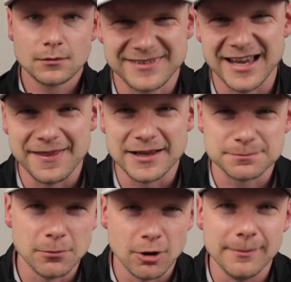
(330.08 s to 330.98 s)
Yeah,
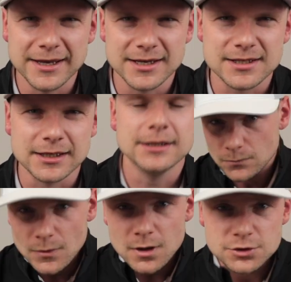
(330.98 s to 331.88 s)
that's more me, isn't it?
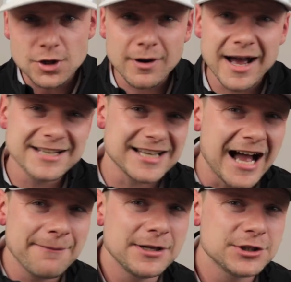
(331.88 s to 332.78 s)
So guys,
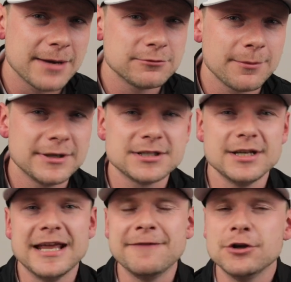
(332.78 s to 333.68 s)
I've been James
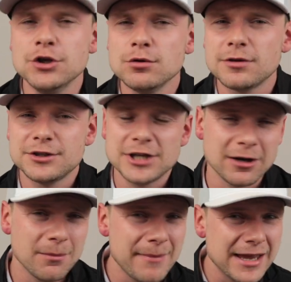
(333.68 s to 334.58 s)
Robinson. If you're new to the
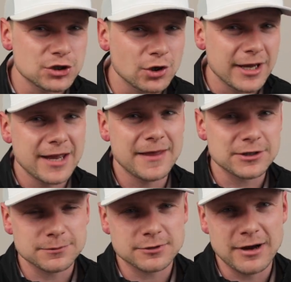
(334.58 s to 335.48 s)
channel, make sure you hit
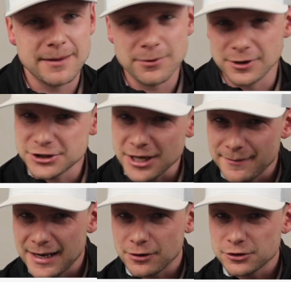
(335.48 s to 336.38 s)
that subscribe button.
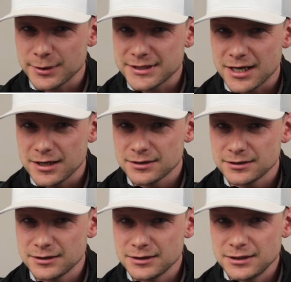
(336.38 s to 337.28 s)
Check me out on Twitter,
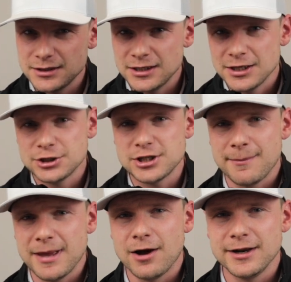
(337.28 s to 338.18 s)

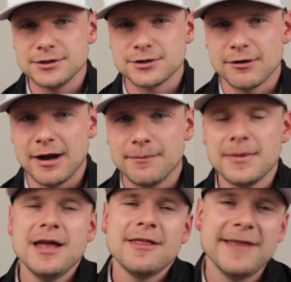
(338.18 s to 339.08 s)
check me out on
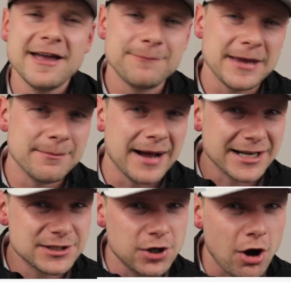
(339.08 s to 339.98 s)
Instagram. They have been
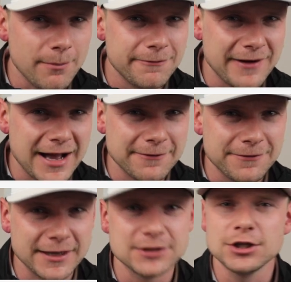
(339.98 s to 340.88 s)
my top
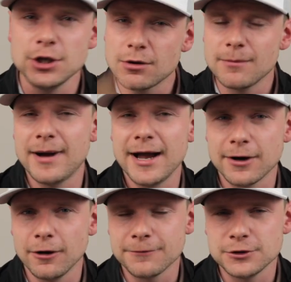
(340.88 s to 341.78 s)
five things that you can buy
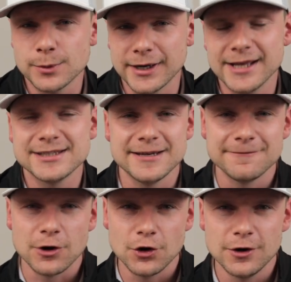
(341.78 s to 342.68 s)
a golfer in
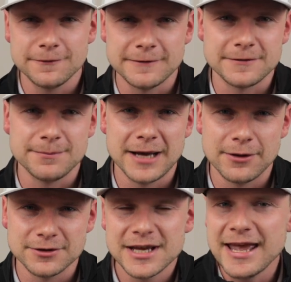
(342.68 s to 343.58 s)
2018 for under
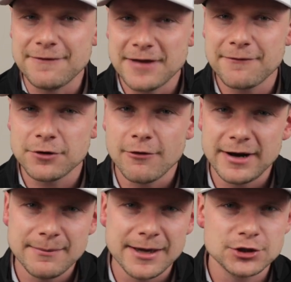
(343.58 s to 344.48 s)
£50. If you haven't
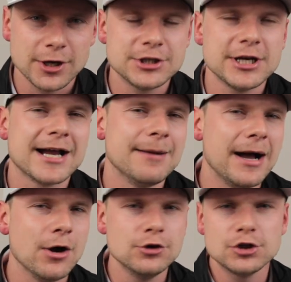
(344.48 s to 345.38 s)
already, make sure you check out
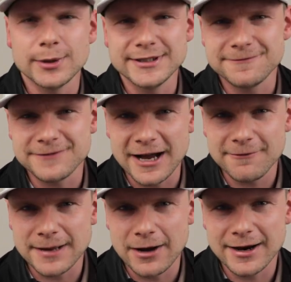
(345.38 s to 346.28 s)
my under
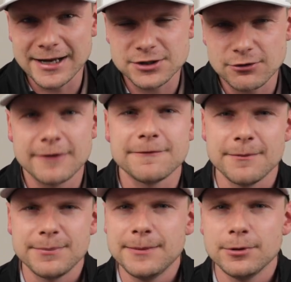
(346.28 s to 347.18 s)
£25 category for
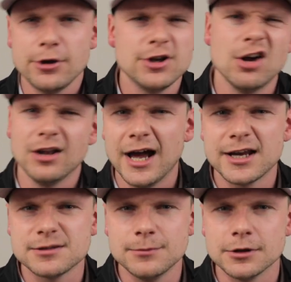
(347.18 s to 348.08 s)
the people you don't
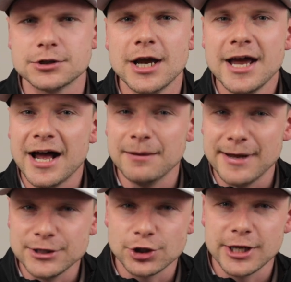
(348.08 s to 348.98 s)
like as much, and
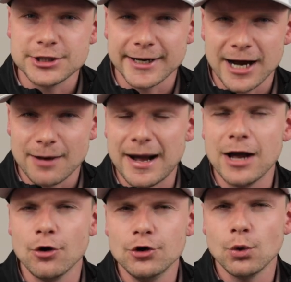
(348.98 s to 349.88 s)
make sure you check out
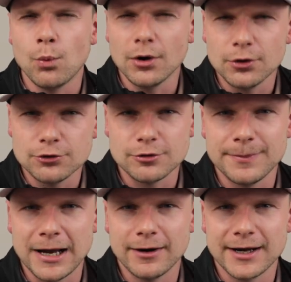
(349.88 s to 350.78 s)
my under
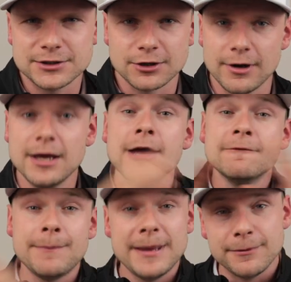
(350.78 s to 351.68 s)
£100 category
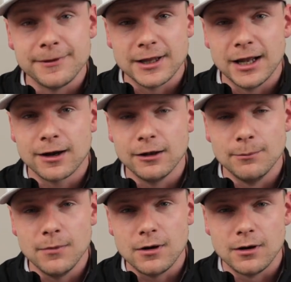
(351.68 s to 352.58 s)
for people that you like a
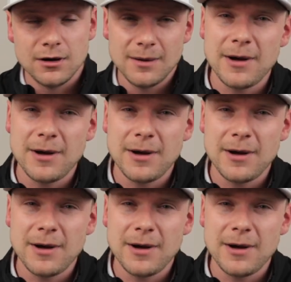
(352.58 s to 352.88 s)
lot more.